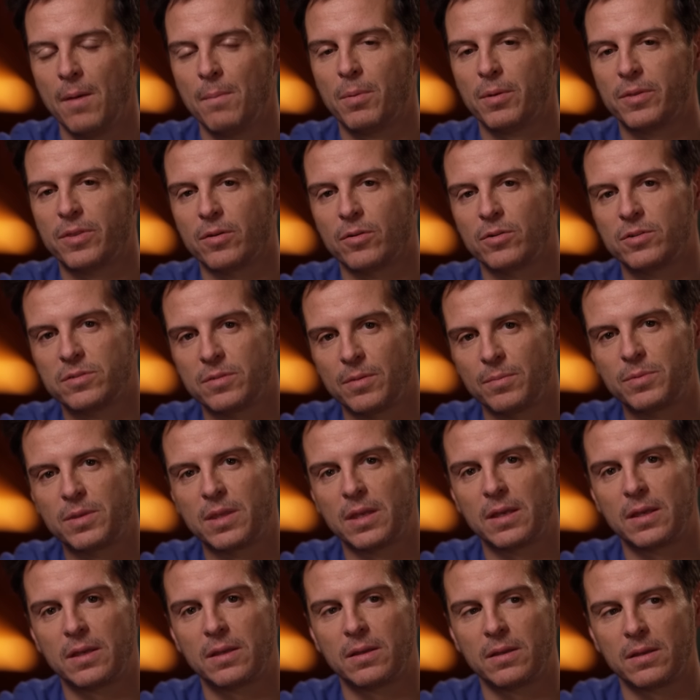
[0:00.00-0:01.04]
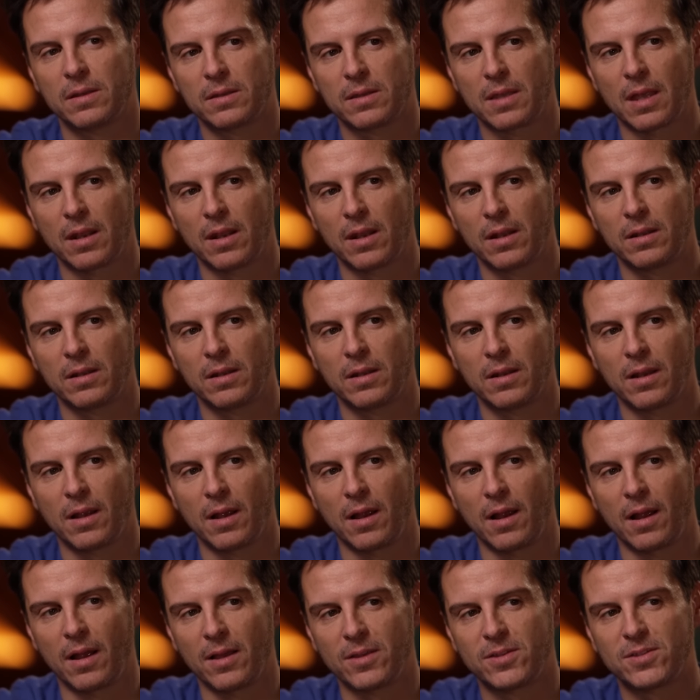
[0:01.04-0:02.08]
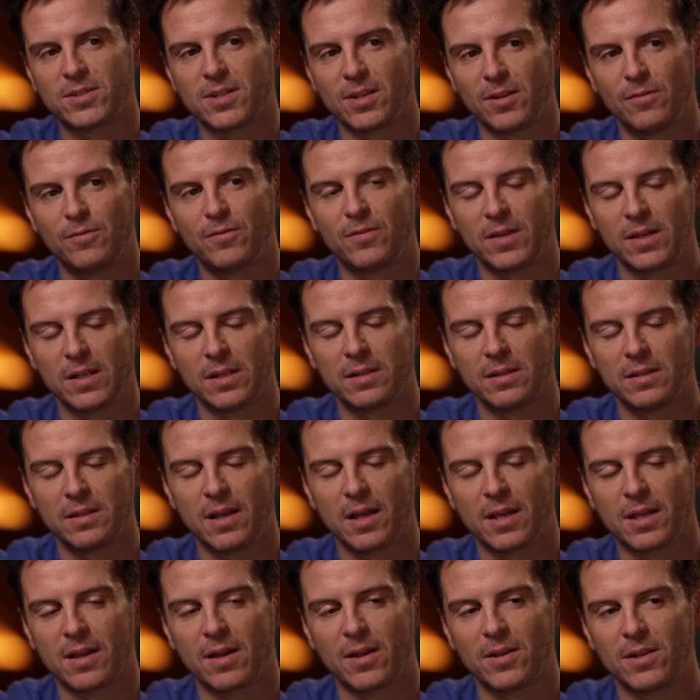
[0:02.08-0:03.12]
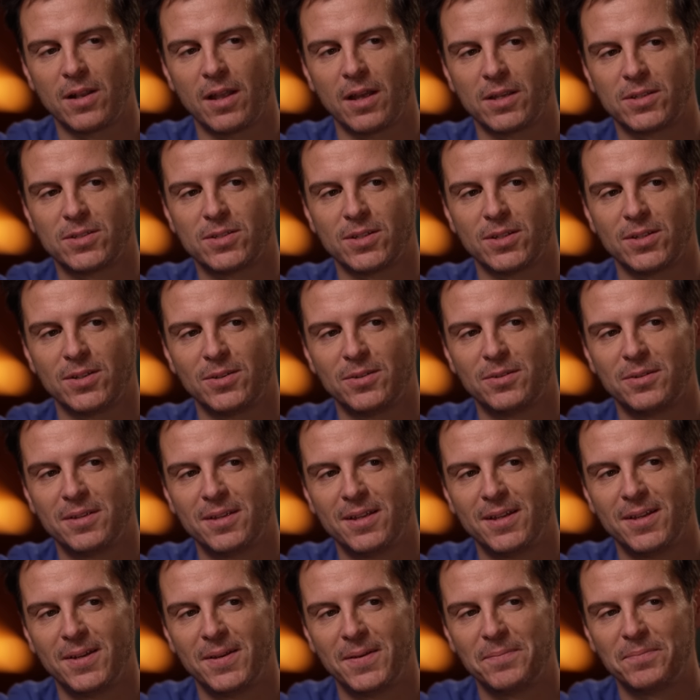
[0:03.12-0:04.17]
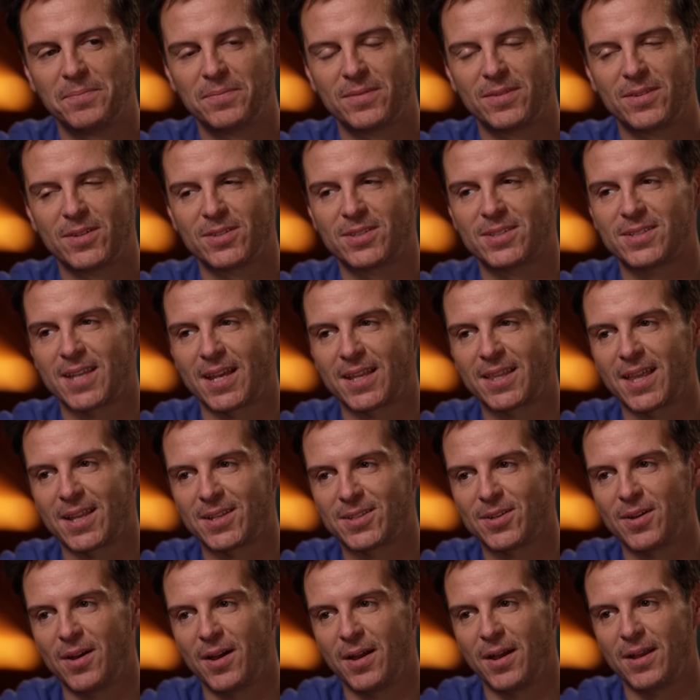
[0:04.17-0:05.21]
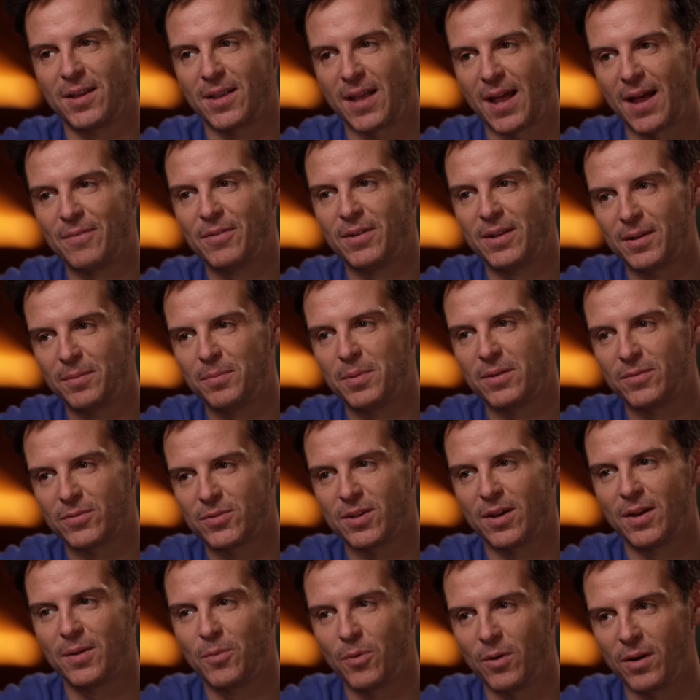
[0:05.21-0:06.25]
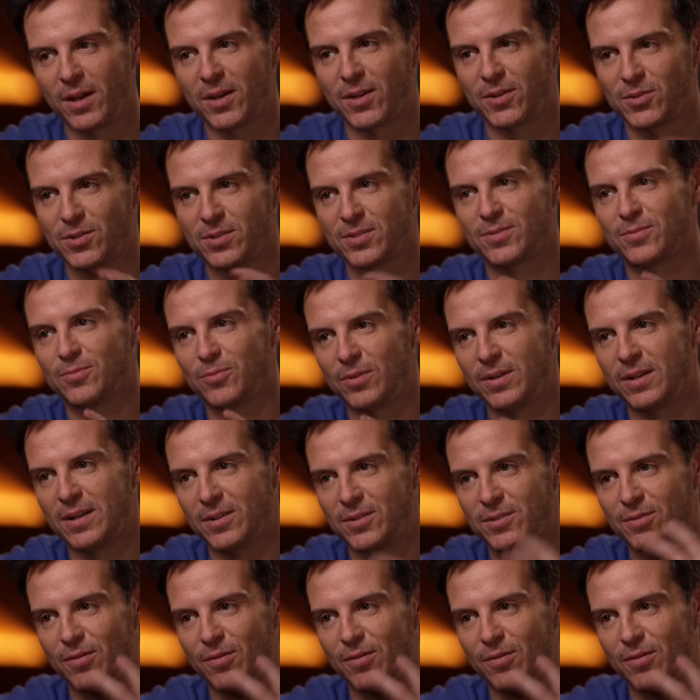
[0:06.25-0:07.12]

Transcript: but there's something that I still feel like I'd like to just take that time, have a little bit of time where I could just really